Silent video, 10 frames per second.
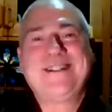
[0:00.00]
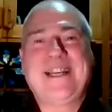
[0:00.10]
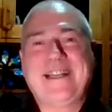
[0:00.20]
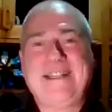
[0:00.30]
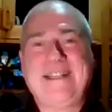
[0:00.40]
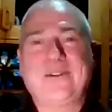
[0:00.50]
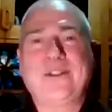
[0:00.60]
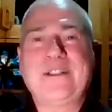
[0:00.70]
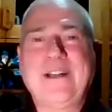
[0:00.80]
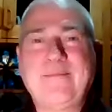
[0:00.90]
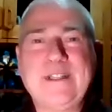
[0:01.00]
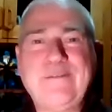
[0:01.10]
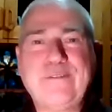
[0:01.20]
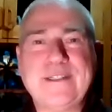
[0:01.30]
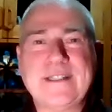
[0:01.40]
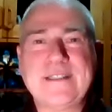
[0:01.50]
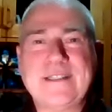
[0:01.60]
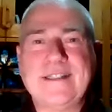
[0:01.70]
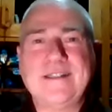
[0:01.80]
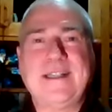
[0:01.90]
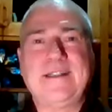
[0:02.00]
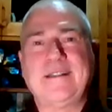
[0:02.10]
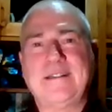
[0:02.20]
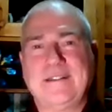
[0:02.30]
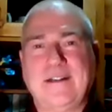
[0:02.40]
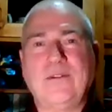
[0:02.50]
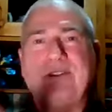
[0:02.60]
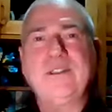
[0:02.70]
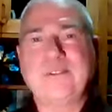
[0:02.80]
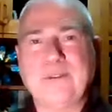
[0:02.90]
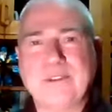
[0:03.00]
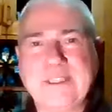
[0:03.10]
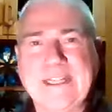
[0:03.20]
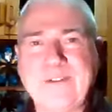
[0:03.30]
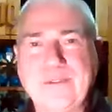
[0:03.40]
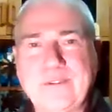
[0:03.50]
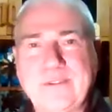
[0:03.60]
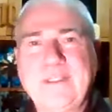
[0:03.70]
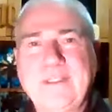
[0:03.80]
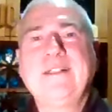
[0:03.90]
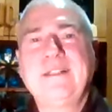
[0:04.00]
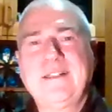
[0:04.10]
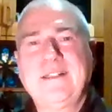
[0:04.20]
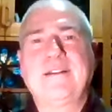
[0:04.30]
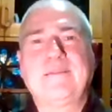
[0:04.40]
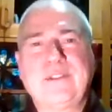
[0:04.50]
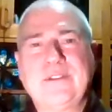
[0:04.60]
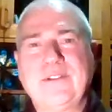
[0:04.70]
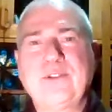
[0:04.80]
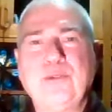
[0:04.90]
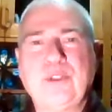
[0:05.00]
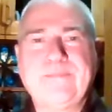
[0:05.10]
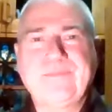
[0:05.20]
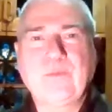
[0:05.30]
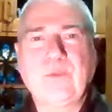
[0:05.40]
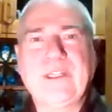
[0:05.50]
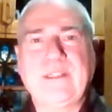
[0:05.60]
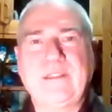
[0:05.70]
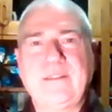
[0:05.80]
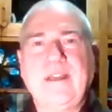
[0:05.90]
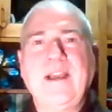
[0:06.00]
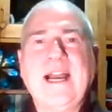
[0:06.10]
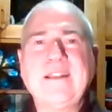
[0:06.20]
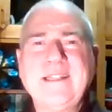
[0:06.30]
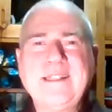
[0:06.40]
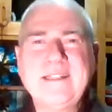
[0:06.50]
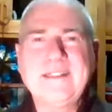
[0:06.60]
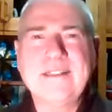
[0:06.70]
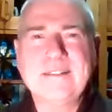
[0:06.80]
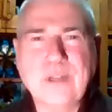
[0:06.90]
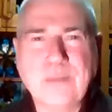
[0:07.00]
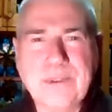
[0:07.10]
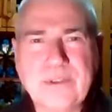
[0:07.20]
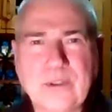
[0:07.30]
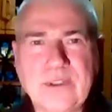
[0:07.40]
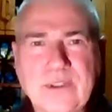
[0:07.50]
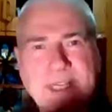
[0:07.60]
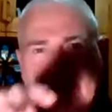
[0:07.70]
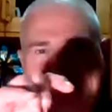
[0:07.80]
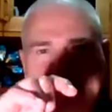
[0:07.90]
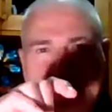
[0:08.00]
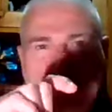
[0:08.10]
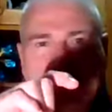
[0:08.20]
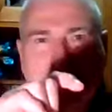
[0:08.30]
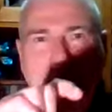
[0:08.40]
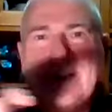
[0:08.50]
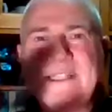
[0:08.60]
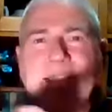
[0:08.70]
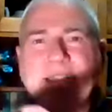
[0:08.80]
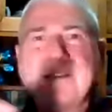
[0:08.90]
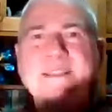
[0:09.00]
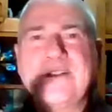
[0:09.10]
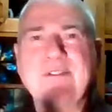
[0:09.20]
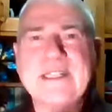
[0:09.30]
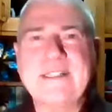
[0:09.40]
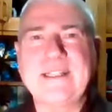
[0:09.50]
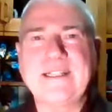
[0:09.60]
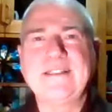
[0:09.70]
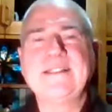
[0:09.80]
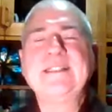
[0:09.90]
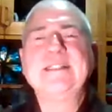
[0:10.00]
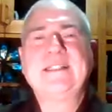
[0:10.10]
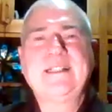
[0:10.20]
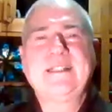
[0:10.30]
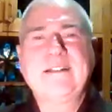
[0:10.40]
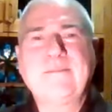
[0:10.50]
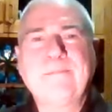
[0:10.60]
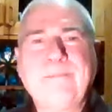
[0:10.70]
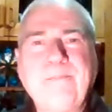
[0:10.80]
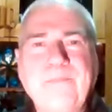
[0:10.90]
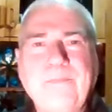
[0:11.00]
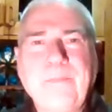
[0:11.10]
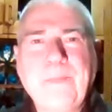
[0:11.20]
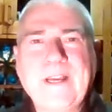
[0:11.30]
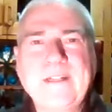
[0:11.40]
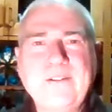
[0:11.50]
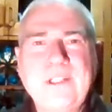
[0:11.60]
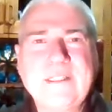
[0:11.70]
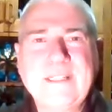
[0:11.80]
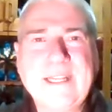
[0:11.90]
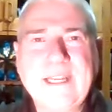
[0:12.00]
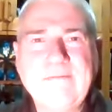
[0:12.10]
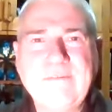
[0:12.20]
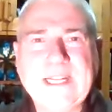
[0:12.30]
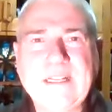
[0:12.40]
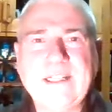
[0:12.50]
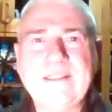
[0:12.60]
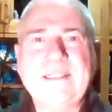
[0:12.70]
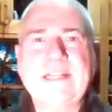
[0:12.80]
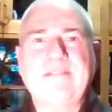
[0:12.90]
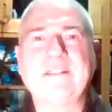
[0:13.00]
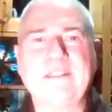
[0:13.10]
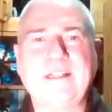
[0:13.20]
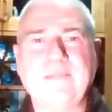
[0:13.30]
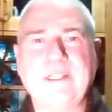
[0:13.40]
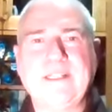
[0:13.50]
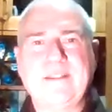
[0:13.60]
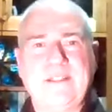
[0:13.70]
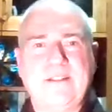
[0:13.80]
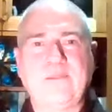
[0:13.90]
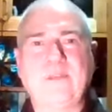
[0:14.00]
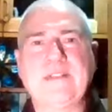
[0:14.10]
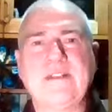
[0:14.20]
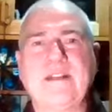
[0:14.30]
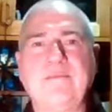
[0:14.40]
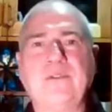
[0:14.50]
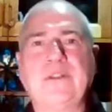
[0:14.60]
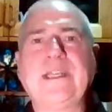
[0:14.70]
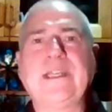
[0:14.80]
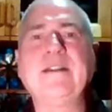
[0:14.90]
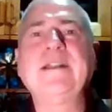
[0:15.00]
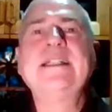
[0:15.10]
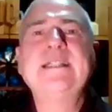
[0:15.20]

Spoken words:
change or the time difference, and then alter your schedule to suit. I think in the tropical, like near the equator, the countries there, I don't think they have daylight savings time. I think it's just the one time all year.